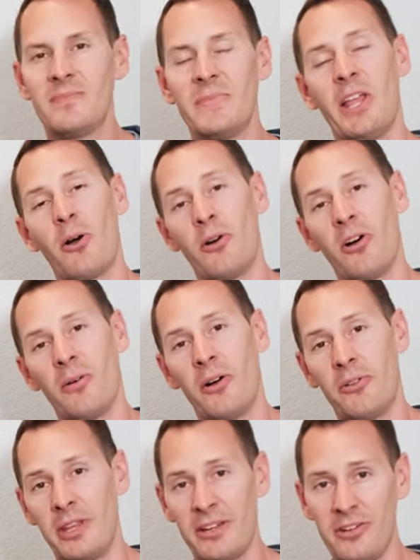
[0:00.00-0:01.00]
Now,
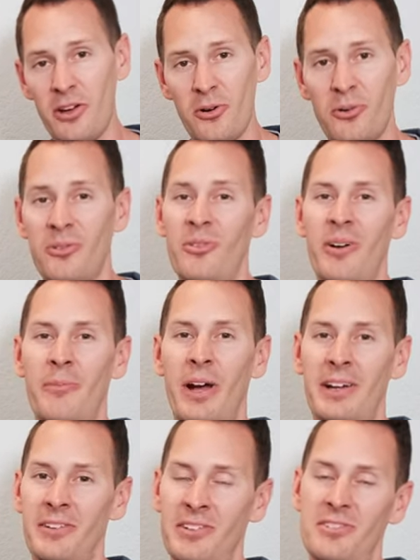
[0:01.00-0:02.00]
on that note,
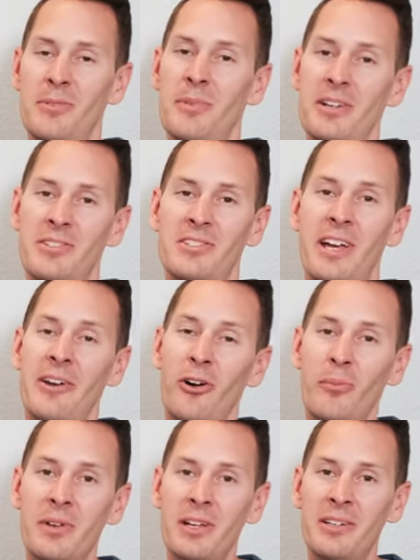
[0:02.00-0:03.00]
by consistent basis, I
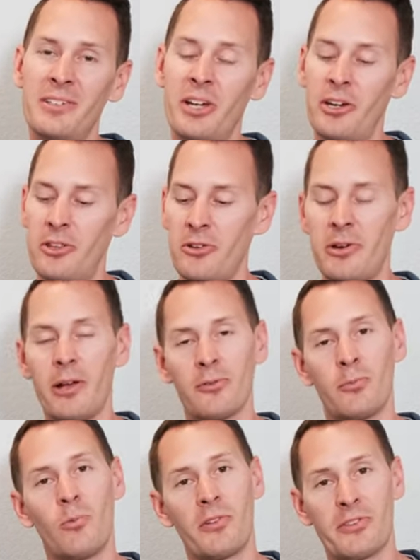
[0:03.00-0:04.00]
don't mean cutting their
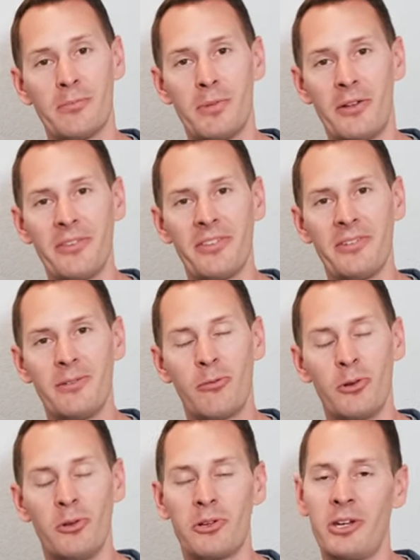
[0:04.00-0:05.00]
nails once a month. If
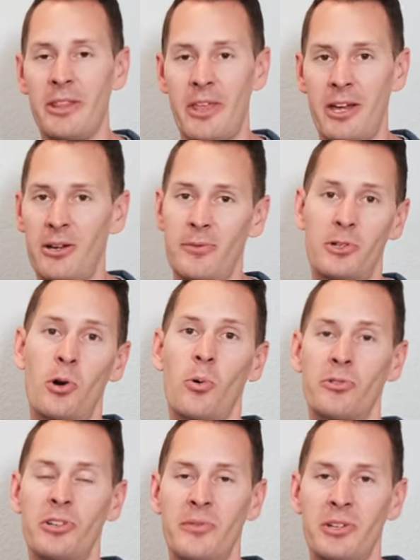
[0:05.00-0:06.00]
we look at that over the
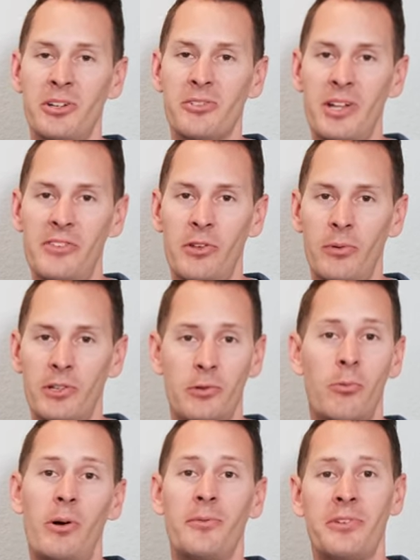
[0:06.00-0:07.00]
course of a year, that's only
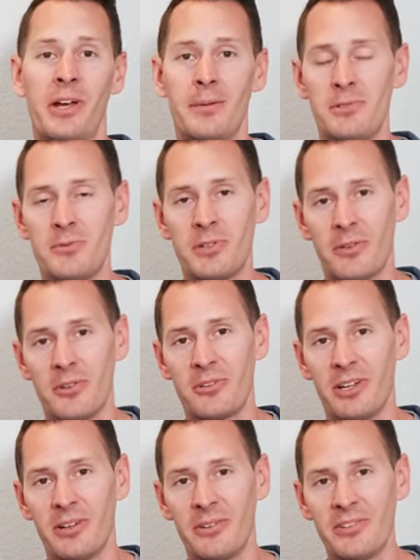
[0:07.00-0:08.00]
12 times you've cut their
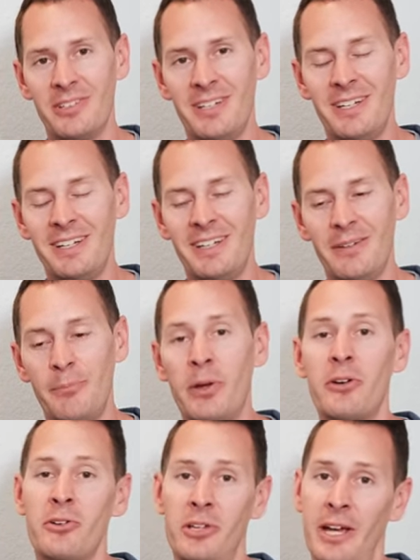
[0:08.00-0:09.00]
nails.
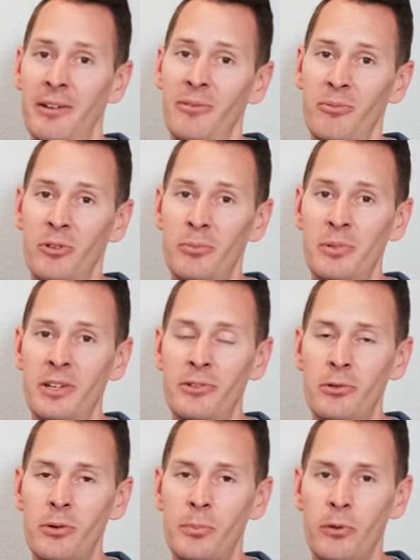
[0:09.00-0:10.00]
Better yet would be
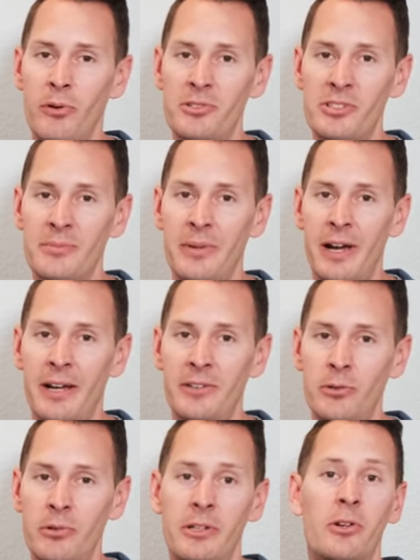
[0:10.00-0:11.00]
to approach it by
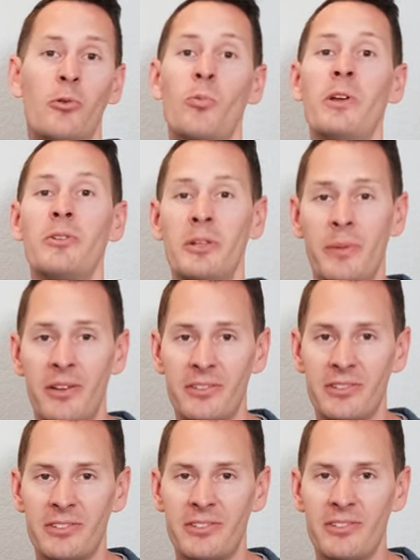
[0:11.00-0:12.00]
doing it on a weekly
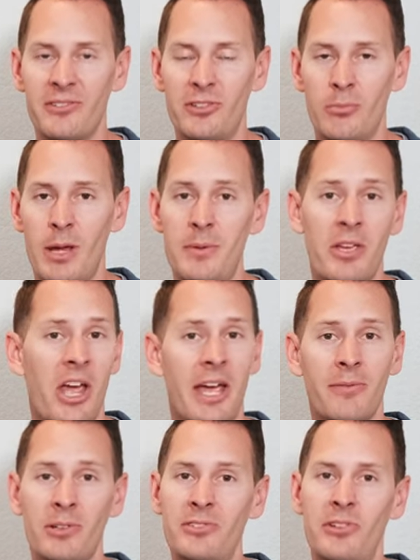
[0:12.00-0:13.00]
basis. So maybe
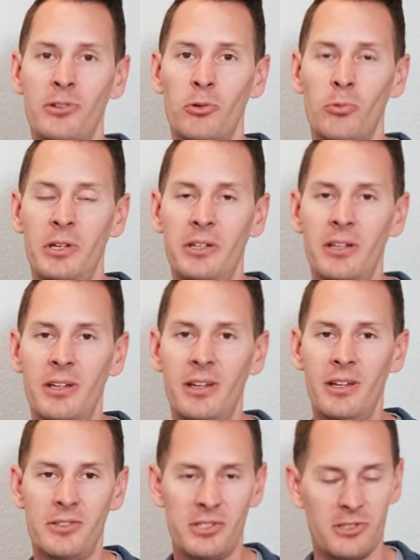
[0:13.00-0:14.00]
every single week,
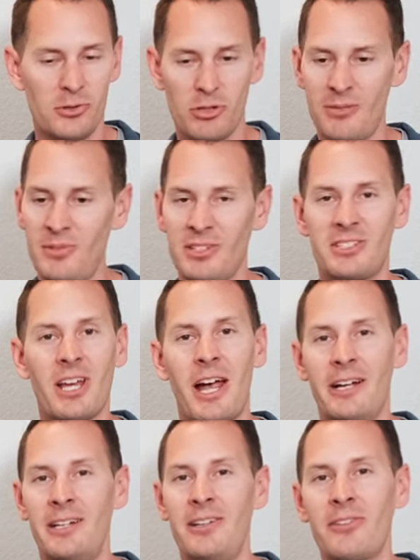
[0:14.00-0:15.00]
just trim the
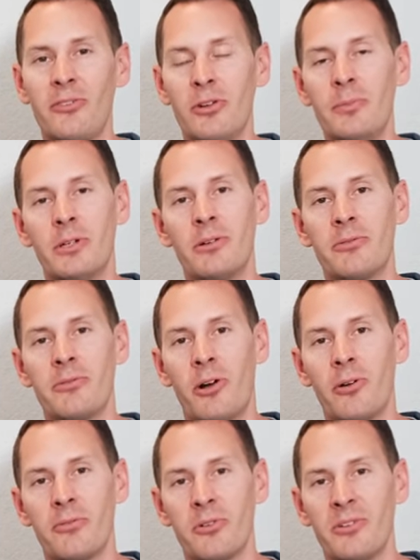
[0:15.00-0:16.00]
tiniest little bit of
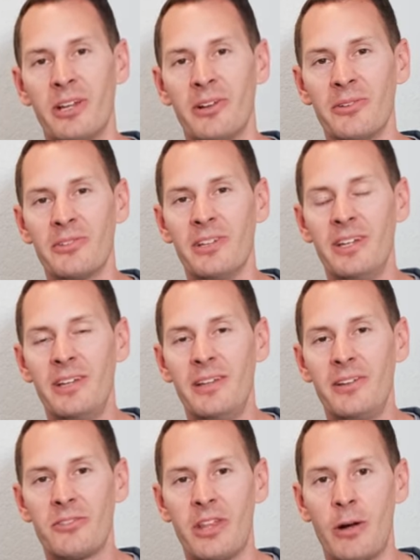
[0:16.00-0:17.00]
off their nails.
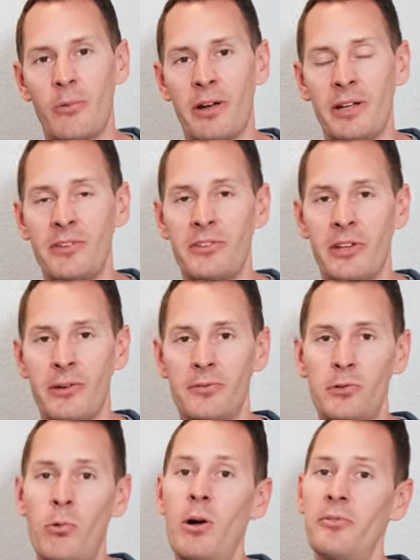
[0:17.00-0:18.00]
So that way, instead
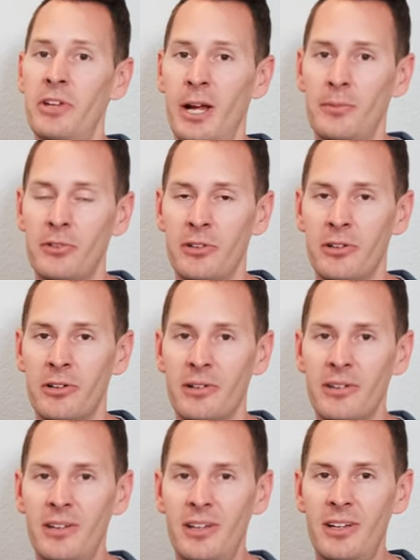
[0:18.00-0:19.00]
of 12 times a
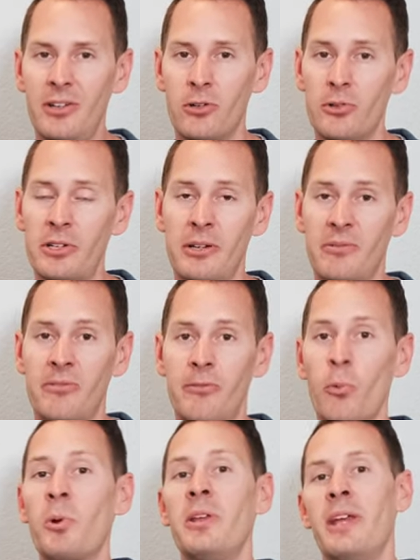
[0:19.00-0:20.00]
year, you're looking at
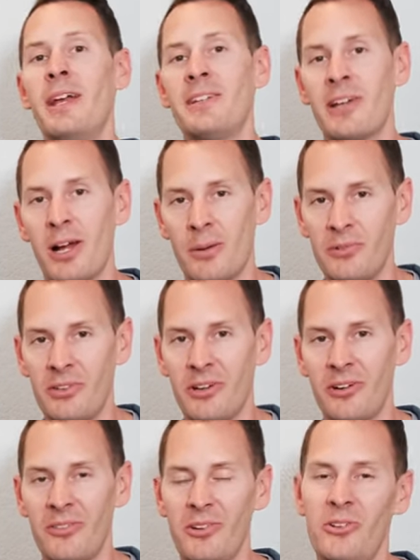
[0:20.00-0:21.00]
48 times a
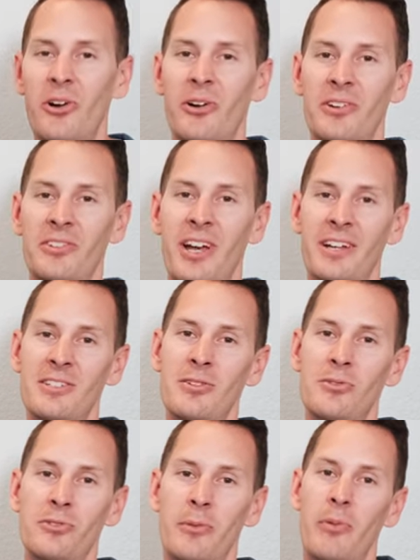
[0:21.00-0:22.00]
year that your dog has gotten
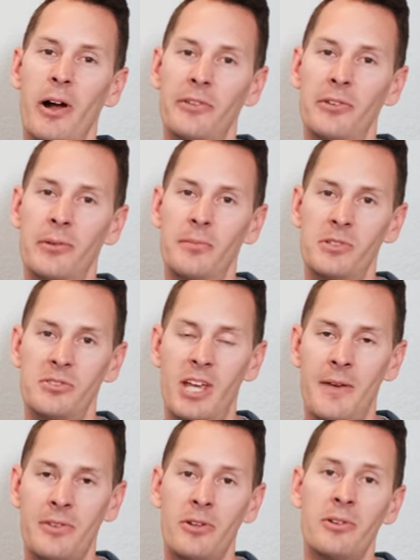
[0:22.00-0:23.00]
used to the process of just
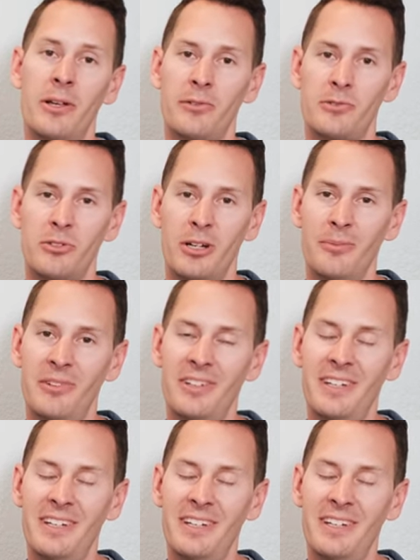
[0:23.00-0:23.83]
having their nails trimmed.